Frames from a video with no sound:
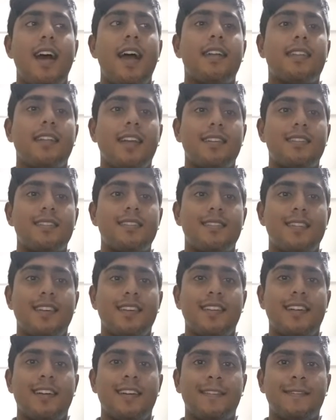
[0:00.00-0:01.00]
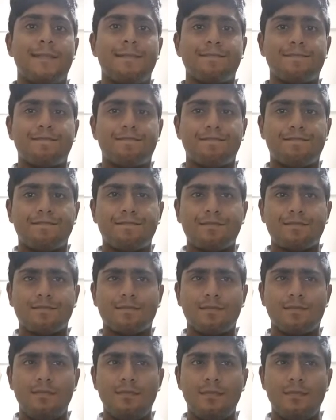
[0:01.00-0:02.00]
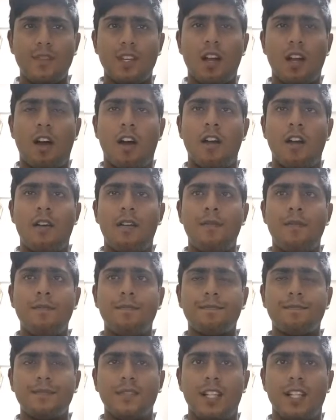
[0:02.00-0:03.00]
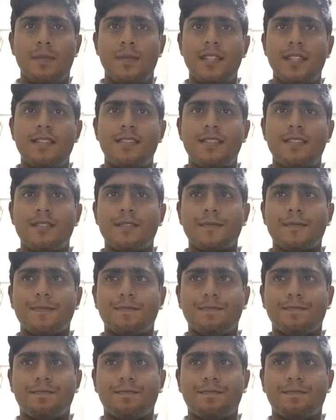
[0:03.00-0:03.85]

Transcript: I'd like to say that our limits,